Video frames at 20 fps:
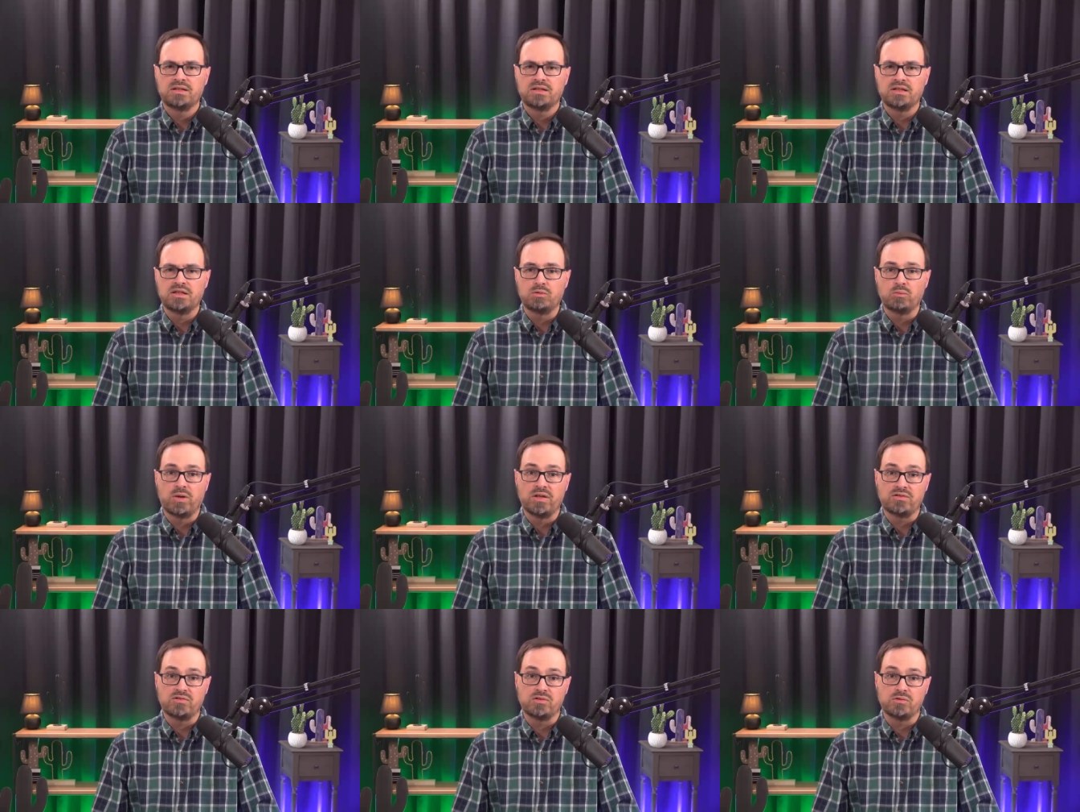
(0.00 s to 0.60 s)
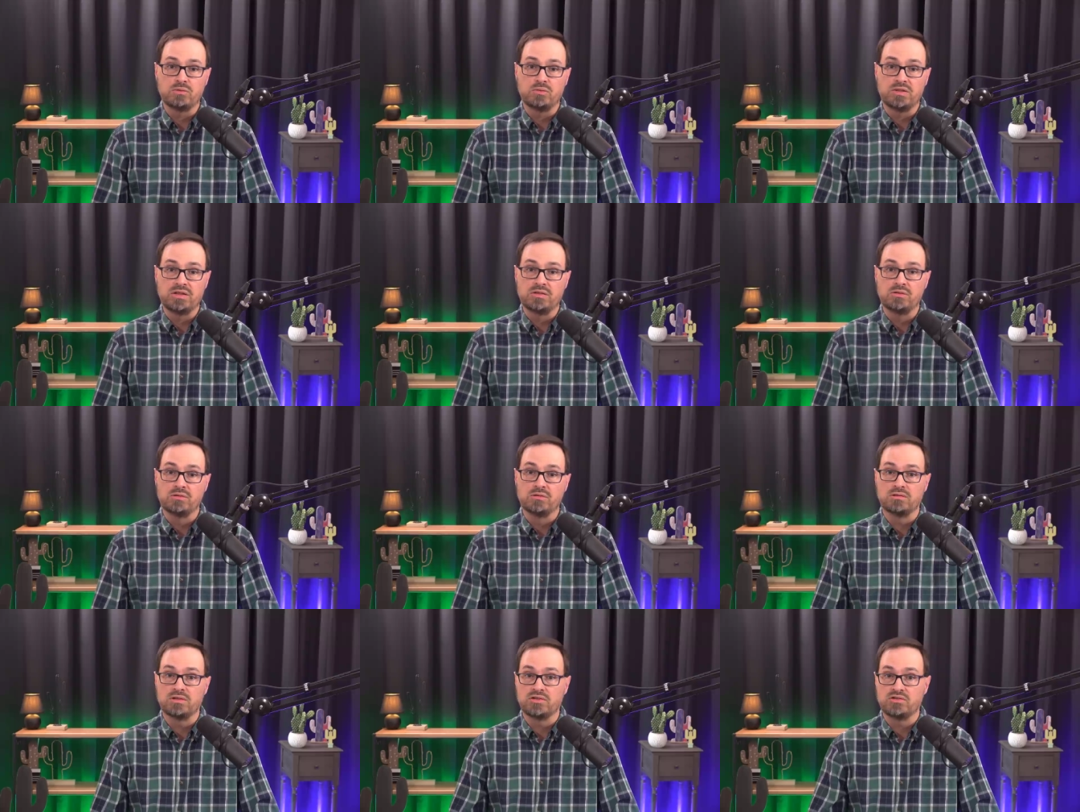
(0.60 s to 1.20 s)
He went to
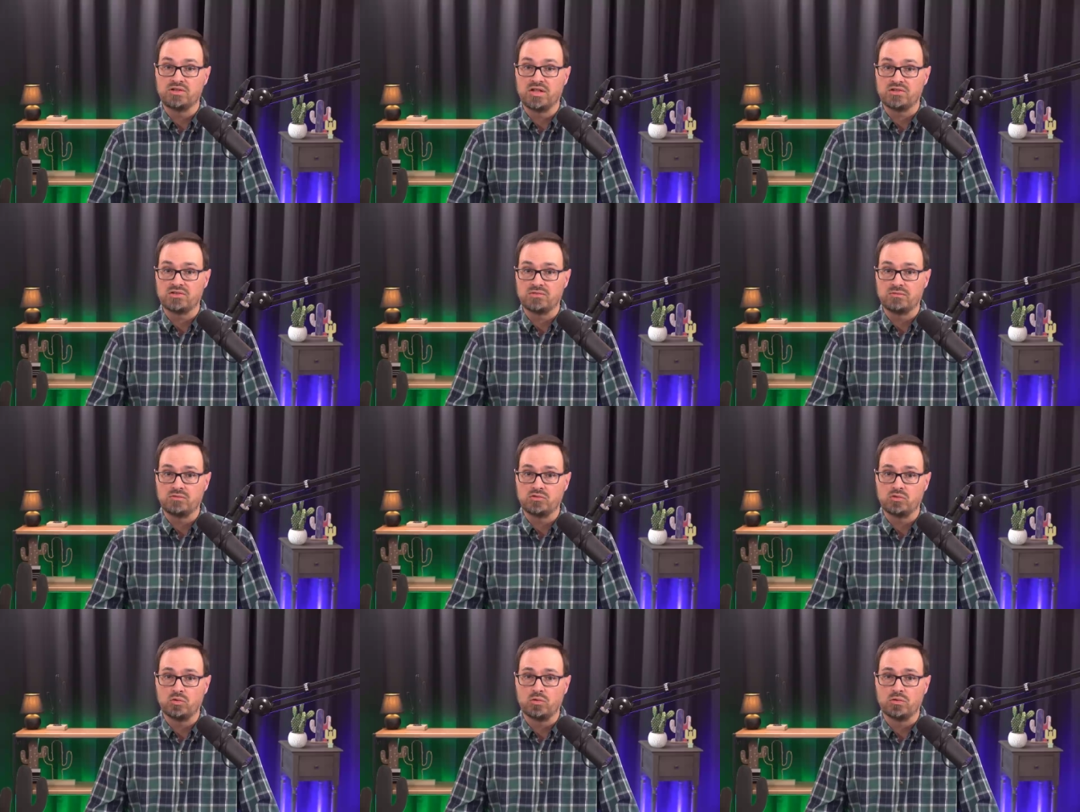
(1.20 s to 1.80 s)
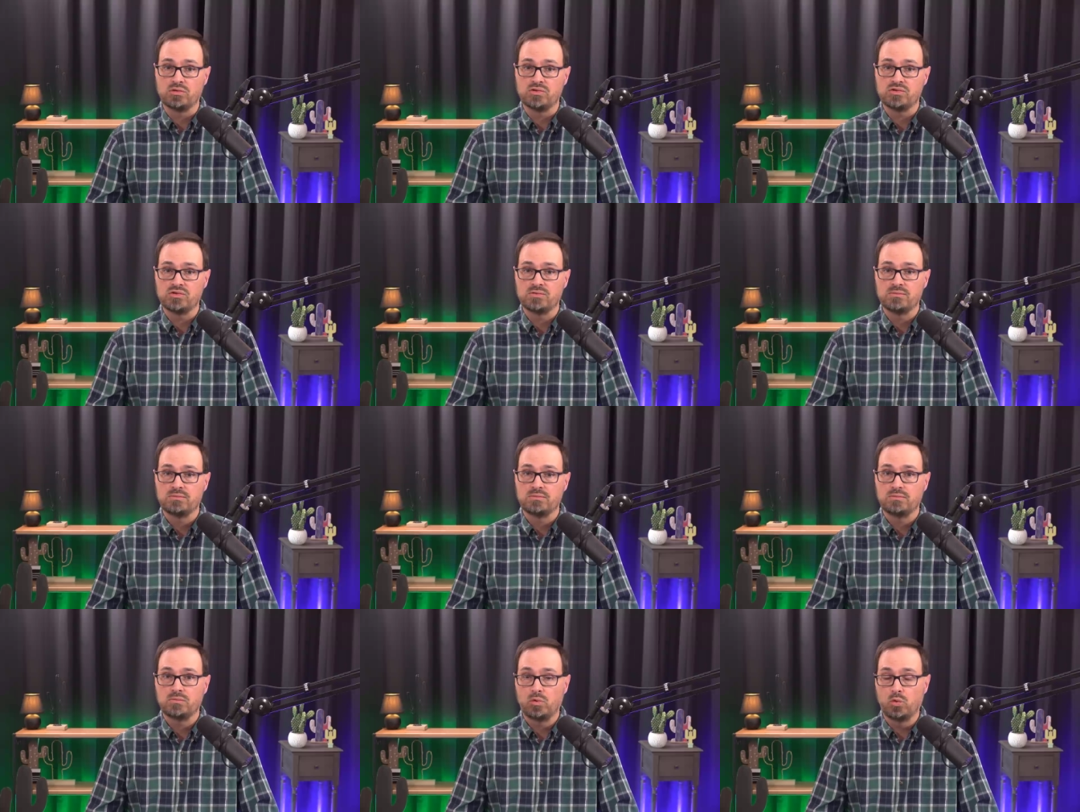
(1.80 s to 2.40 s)
either a chest of drawers
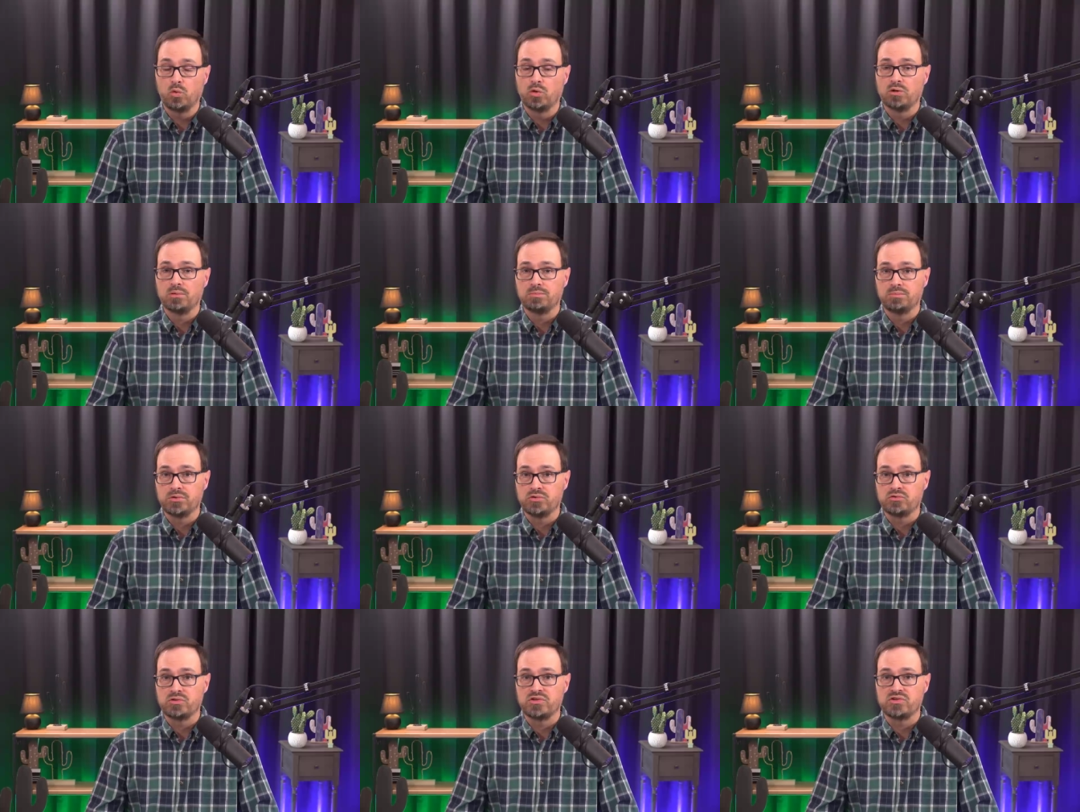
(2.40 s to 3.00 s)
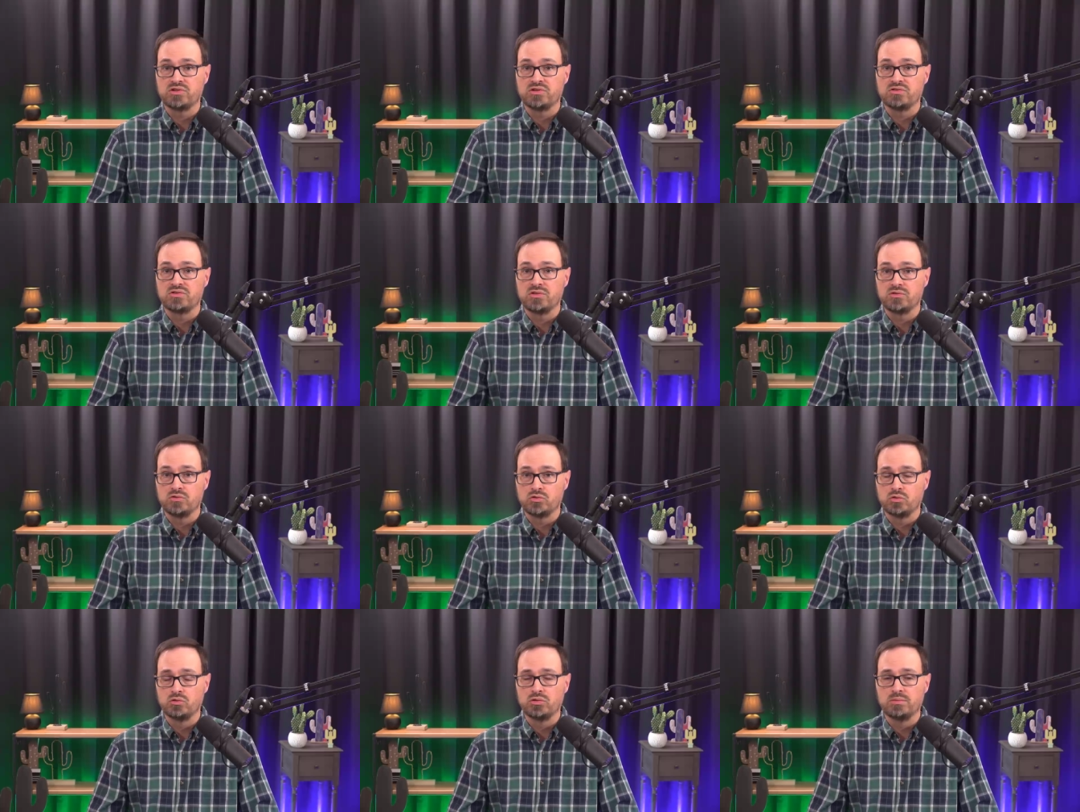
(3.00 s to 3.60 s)
or Patricia's
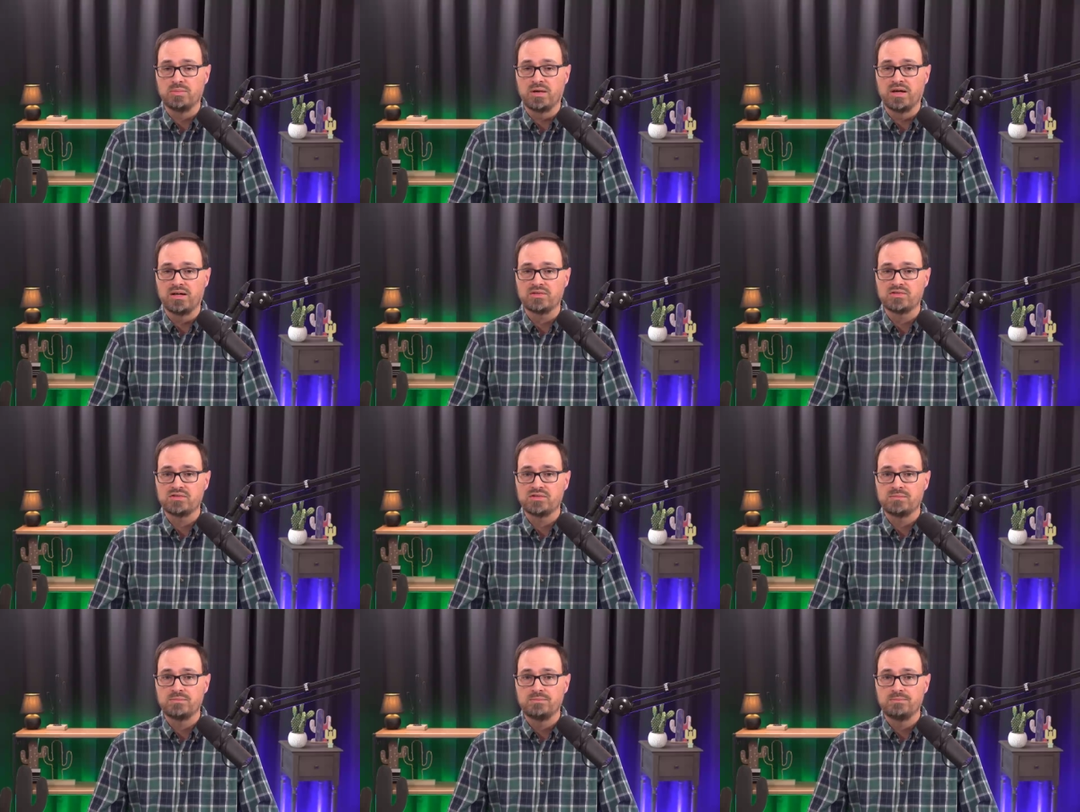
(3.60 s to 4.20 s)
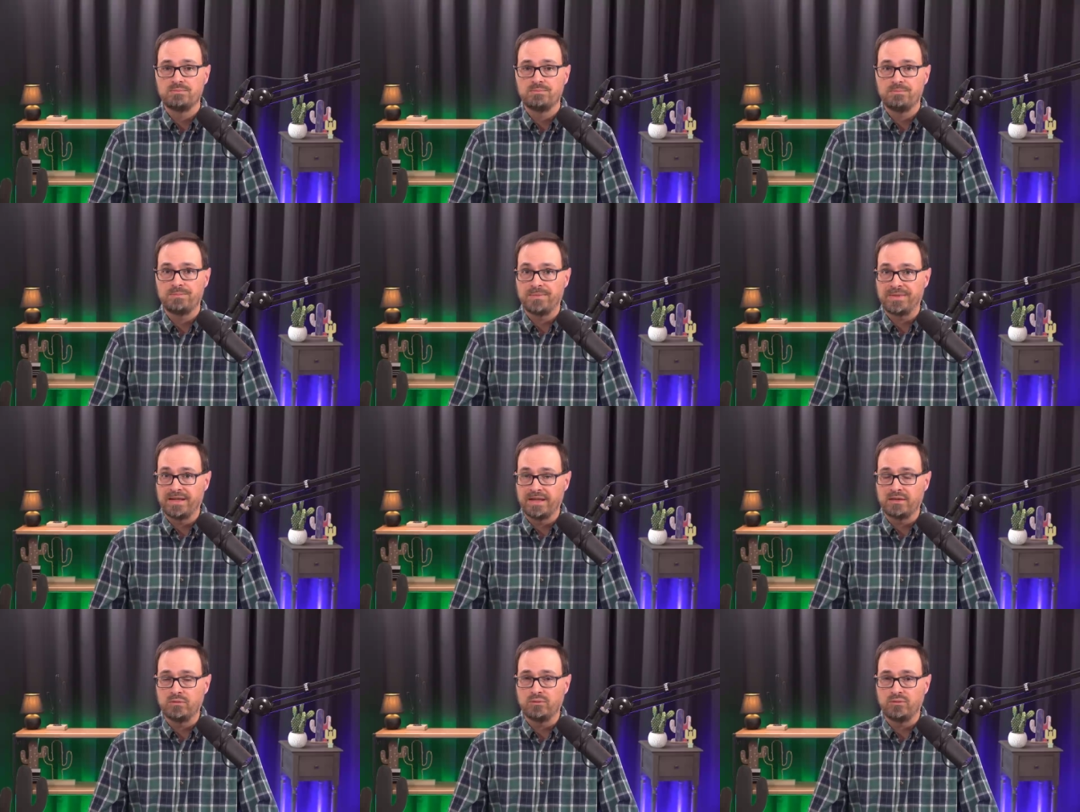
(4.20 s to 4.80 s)
jewelry box
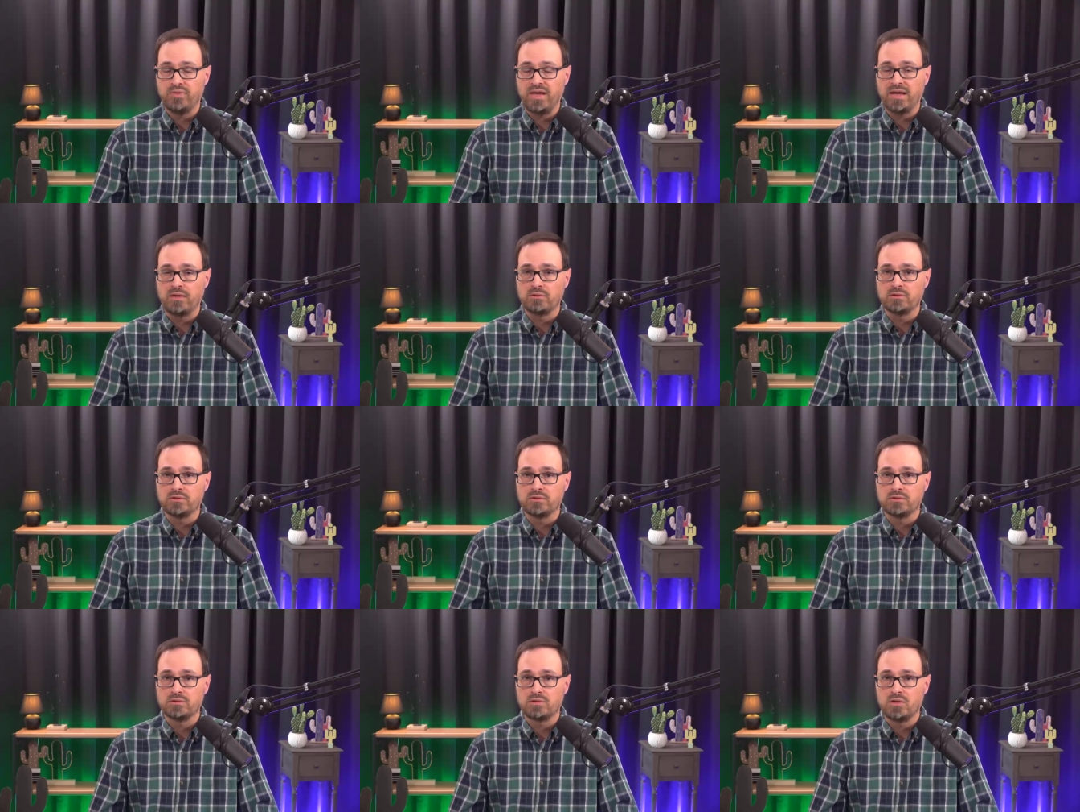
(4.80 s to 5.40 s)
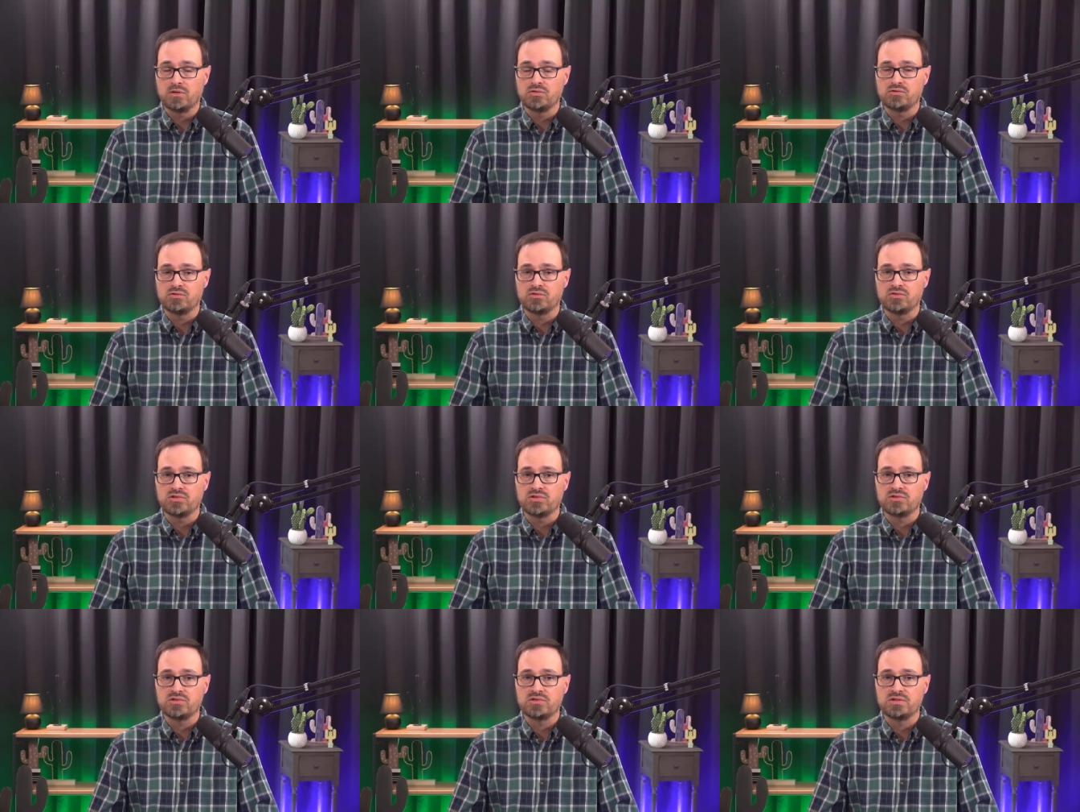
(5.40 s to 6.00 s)
and found
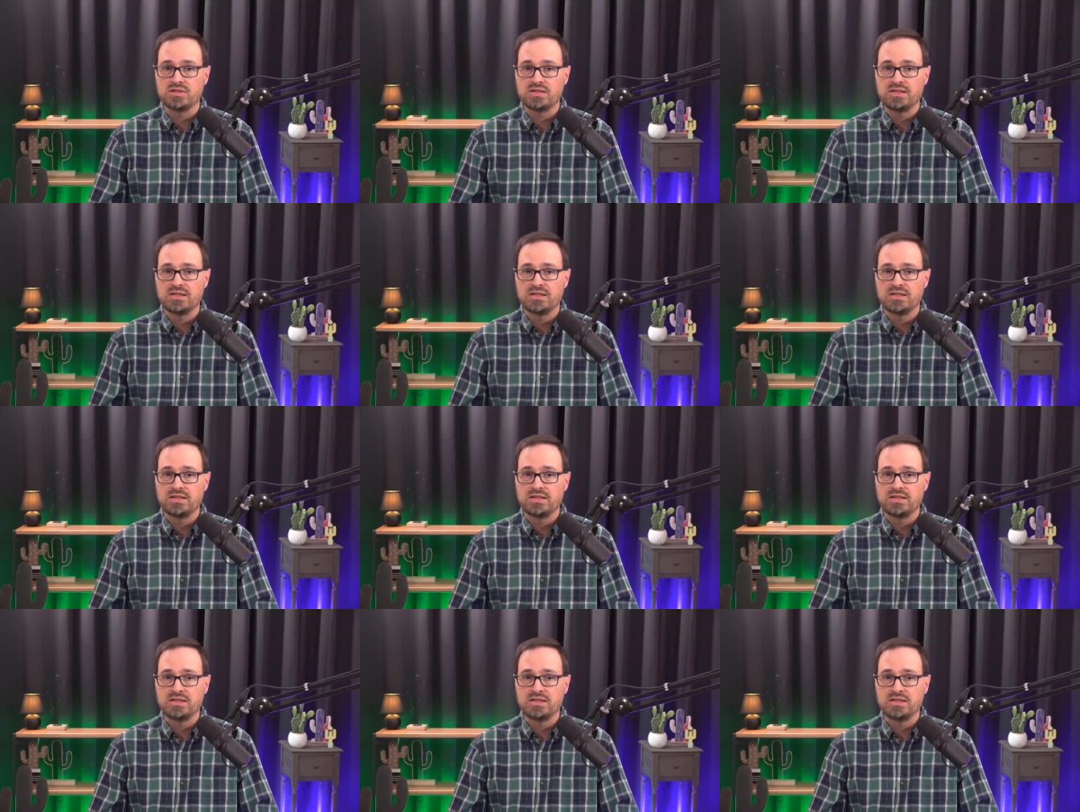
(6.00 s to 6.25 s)
cartridges.